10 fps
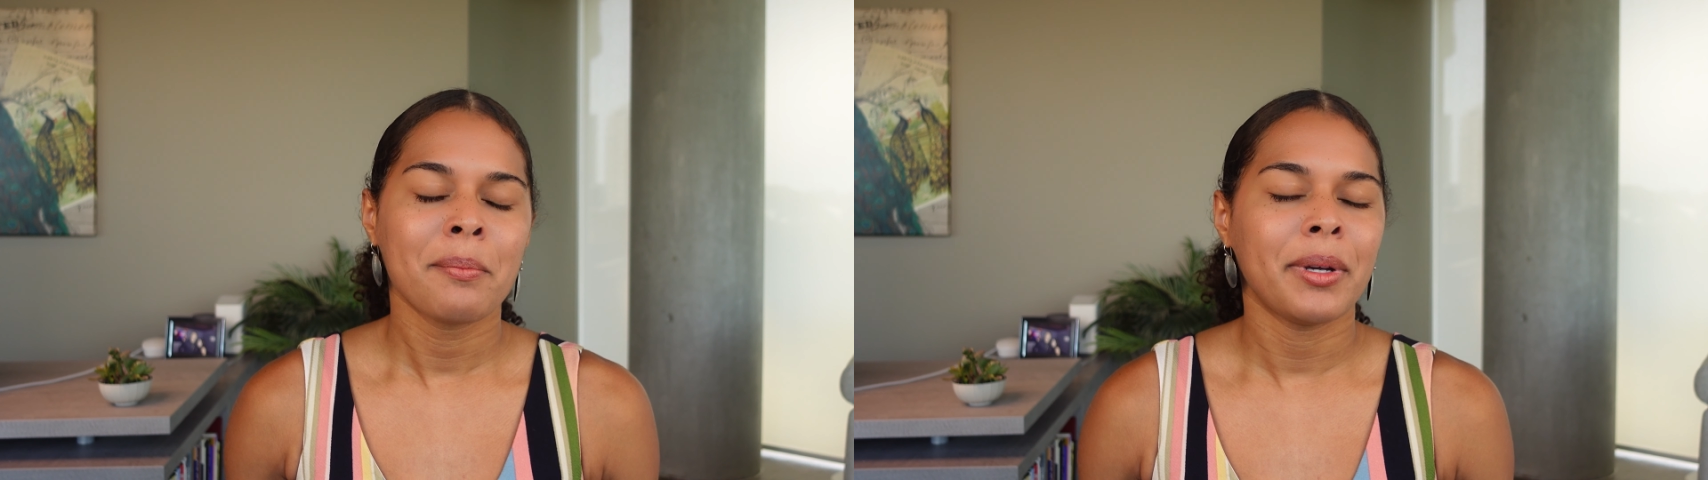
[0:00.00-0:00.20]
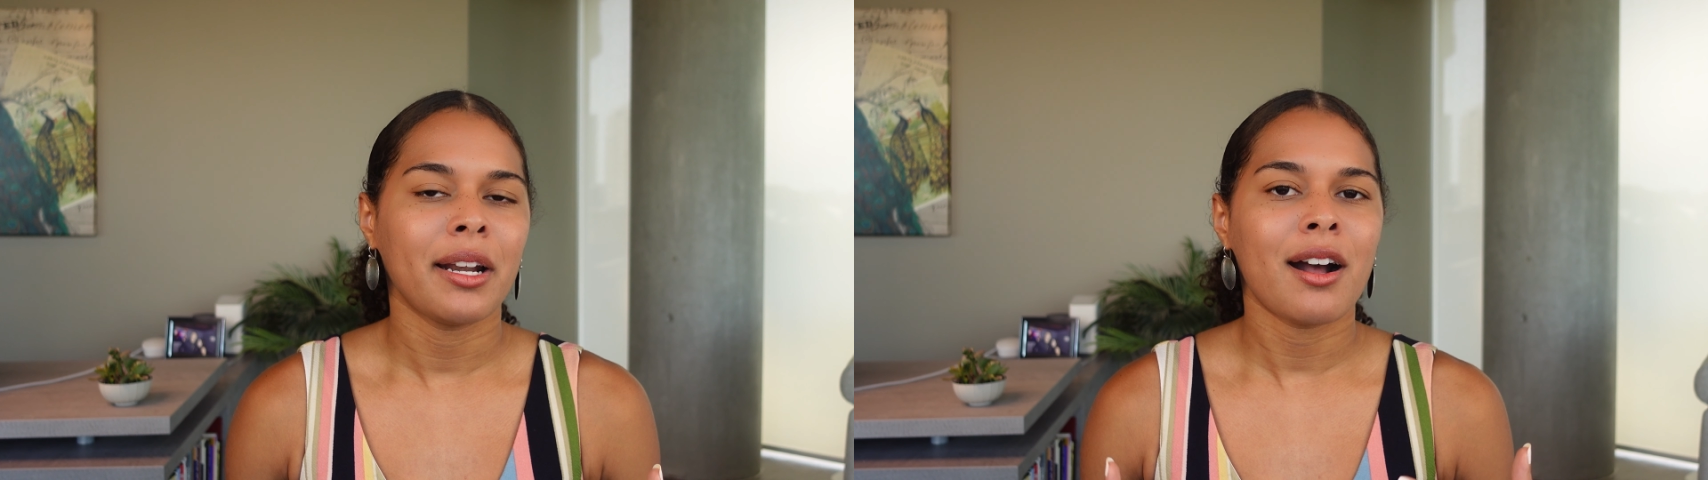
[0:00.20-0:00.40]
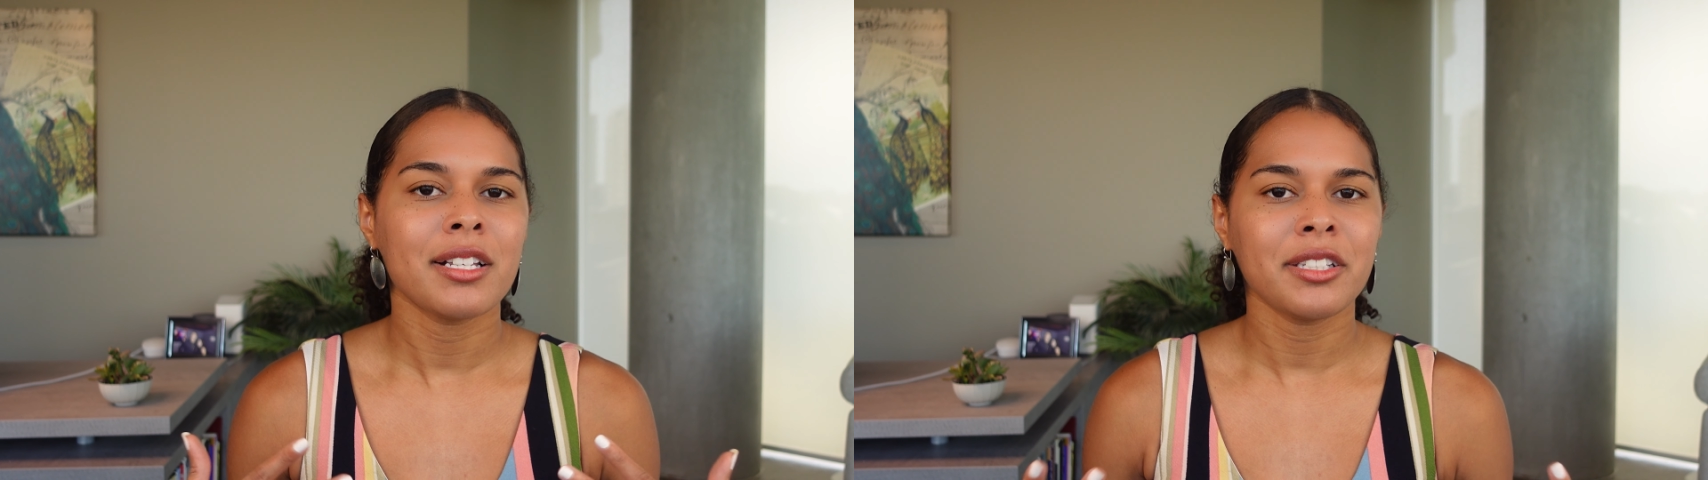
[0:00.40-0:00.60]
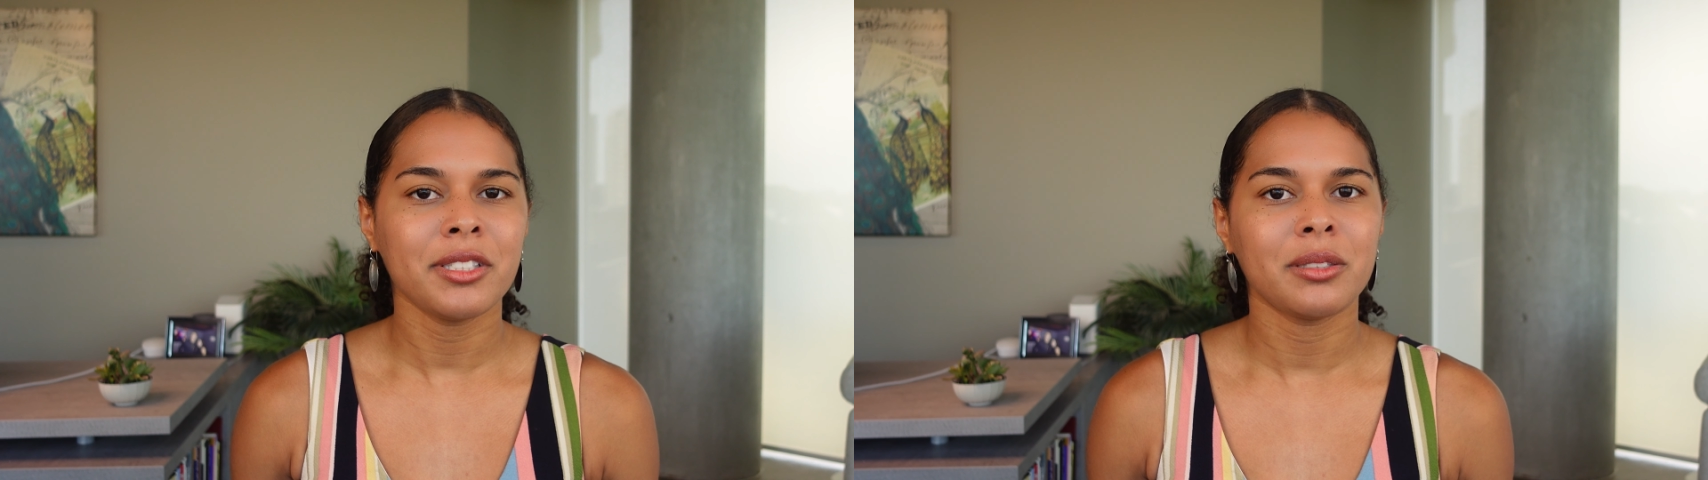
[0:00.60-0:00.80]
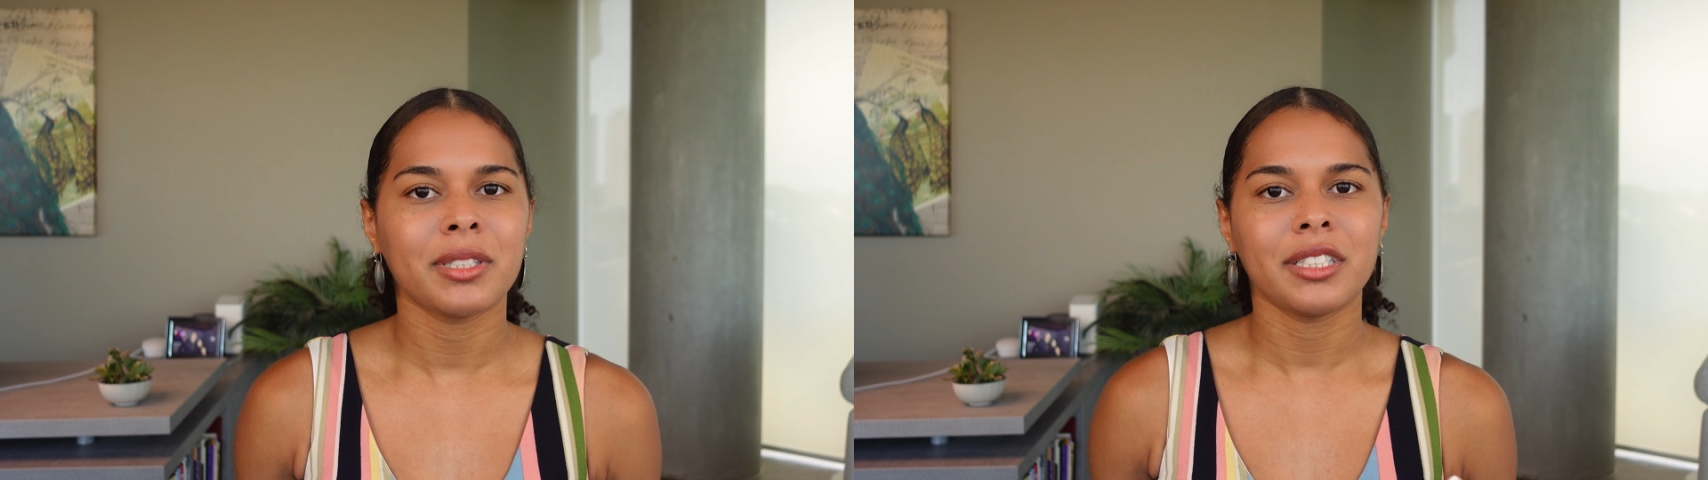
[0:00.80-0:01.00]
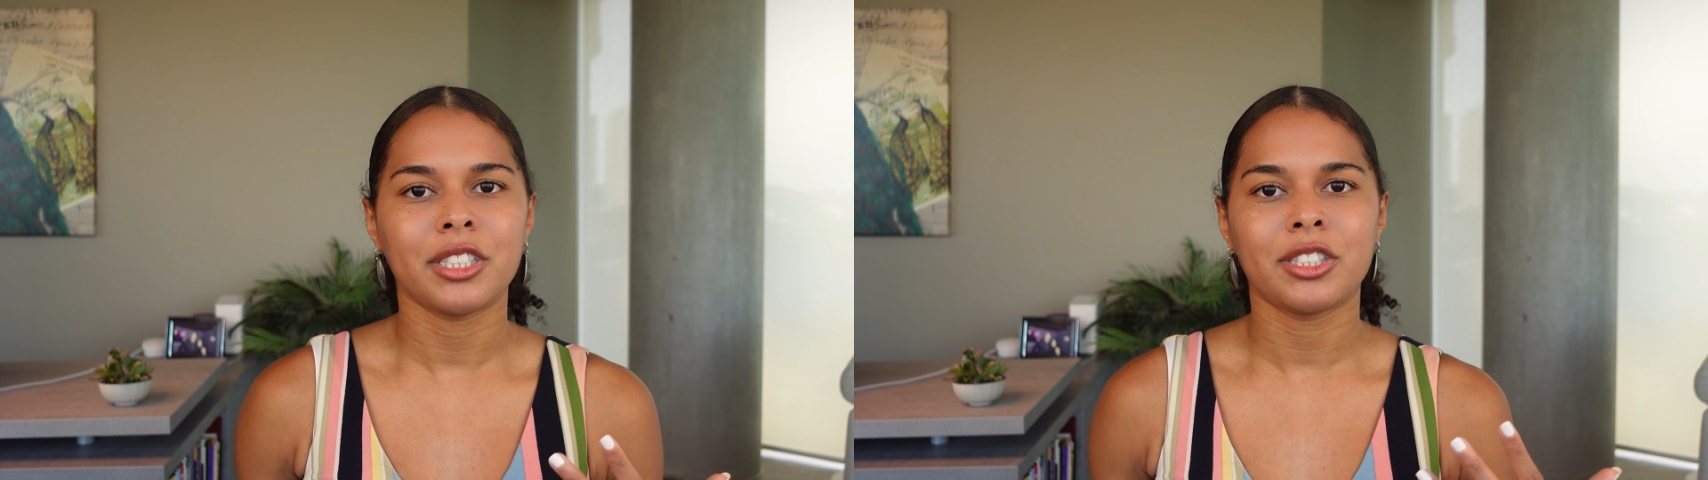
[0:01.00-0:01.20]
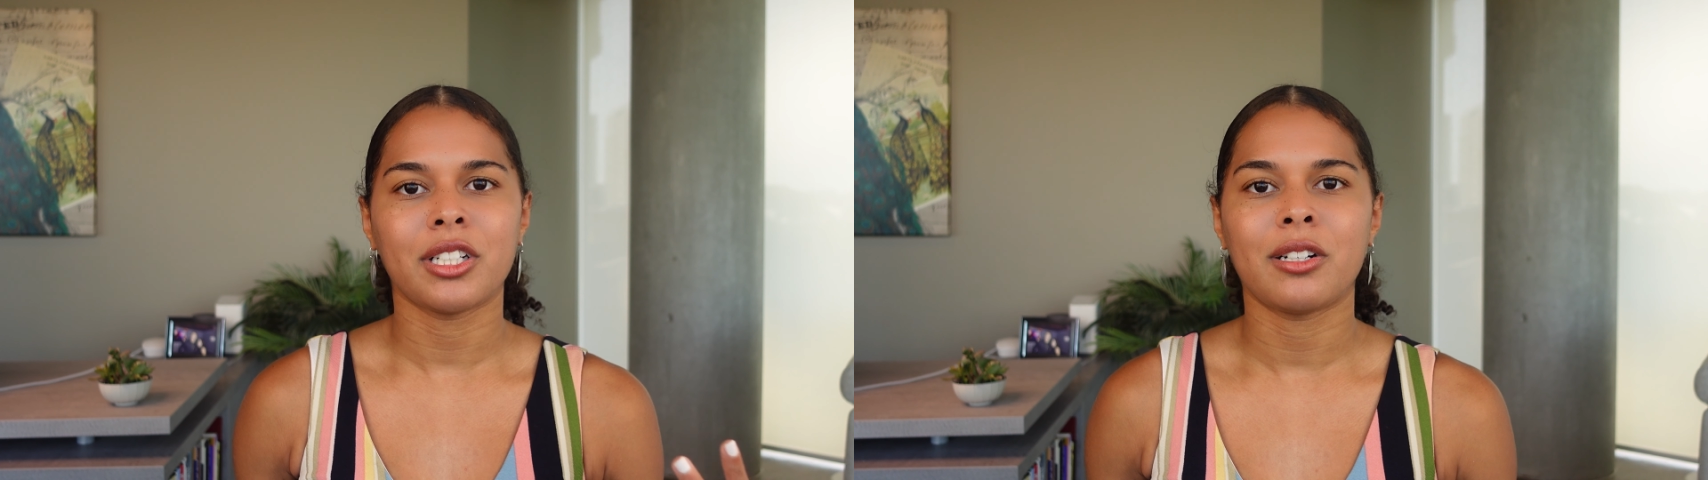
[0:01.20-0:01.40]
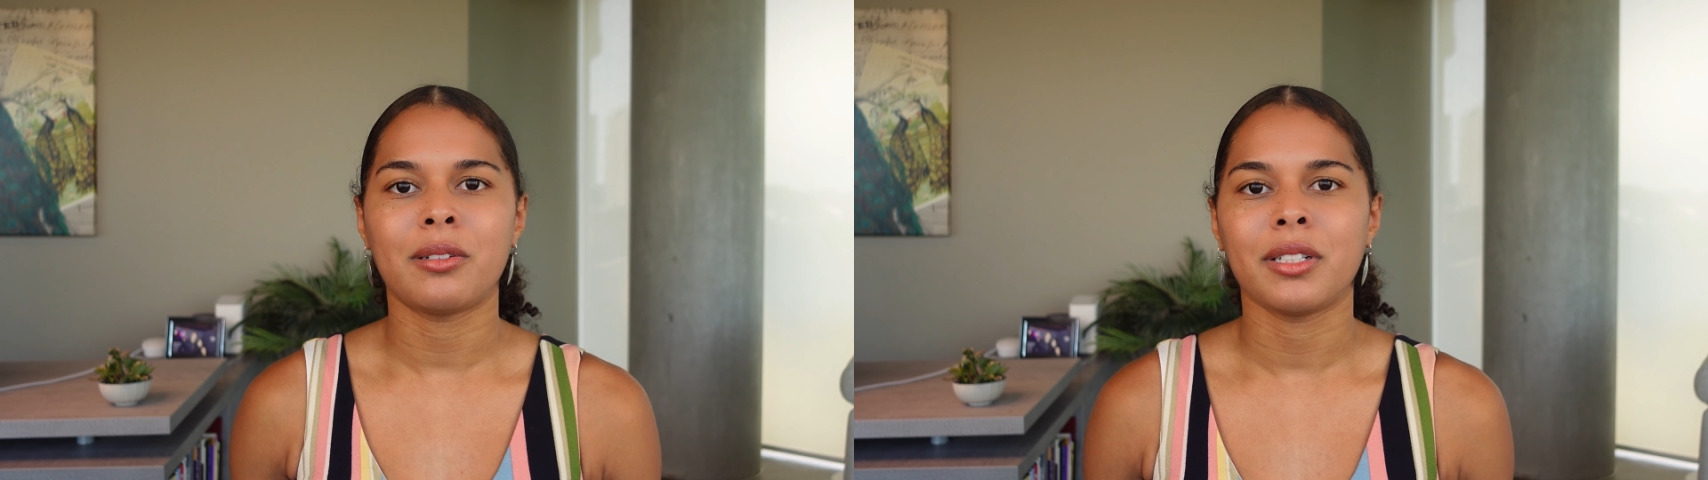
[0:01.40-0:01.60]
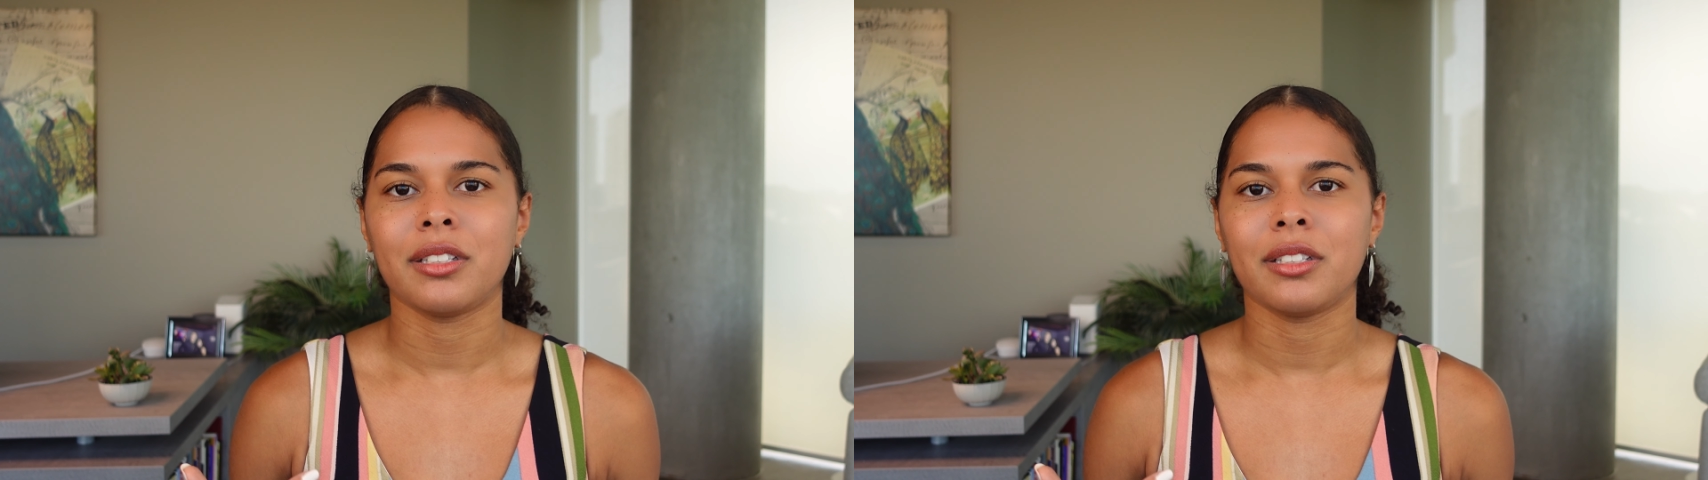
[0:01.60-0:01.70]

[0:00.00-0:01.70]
but also to really show